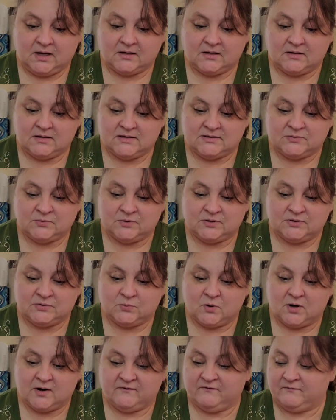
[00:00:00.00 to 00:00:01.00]
this was
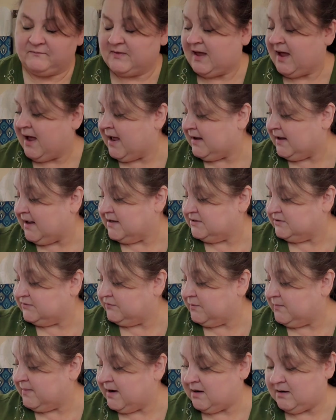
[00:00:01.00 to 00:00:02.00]
one of the highlights
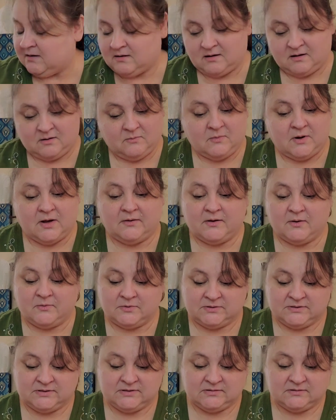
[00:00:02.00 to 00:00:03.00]
for me. Uh, well, there were
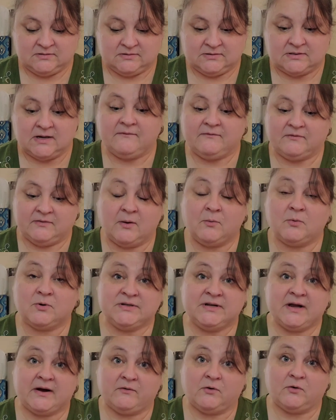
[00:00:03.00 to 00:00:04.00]
several. There were
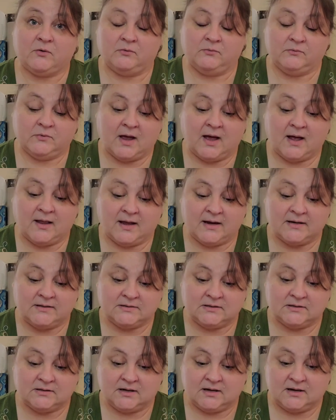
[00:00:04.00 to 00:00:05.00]
several
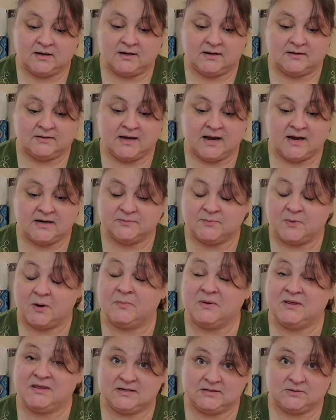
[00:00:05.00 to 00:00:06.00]
highlights in, in the expo,
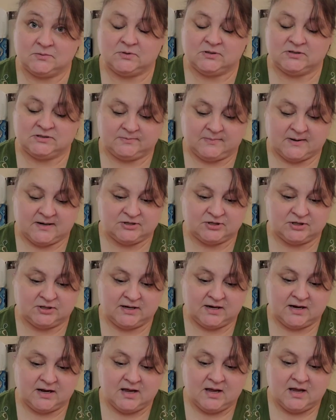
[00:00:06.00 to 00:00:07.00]
but this one
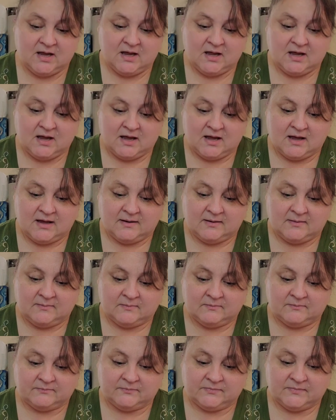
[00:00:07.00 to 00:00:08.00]
especially.
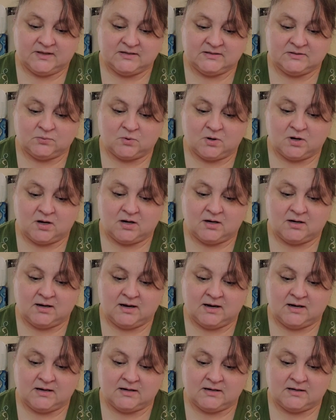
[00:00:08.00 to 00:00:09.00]
Um, this one
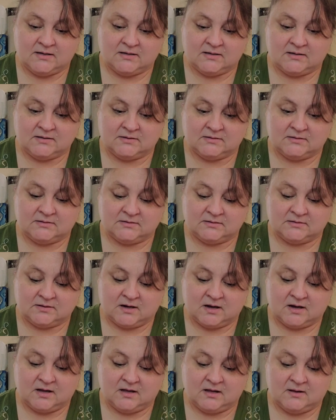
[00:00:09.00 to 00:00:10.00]
is
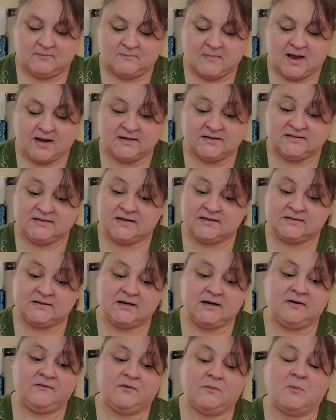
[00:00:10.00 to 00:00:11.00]
my
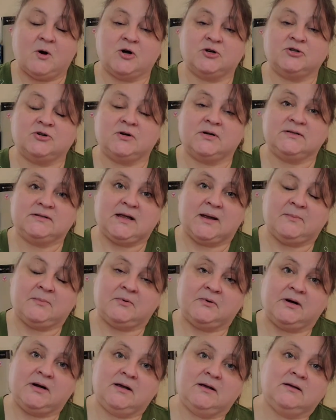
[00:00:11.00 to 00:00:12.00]
necessity from Heartstring
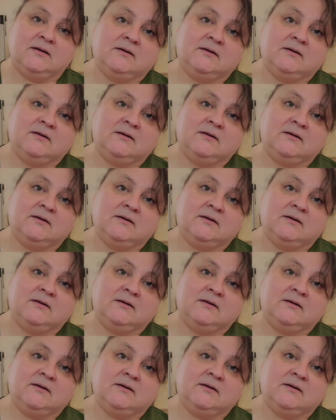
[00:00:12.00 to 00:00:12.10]
Samplery,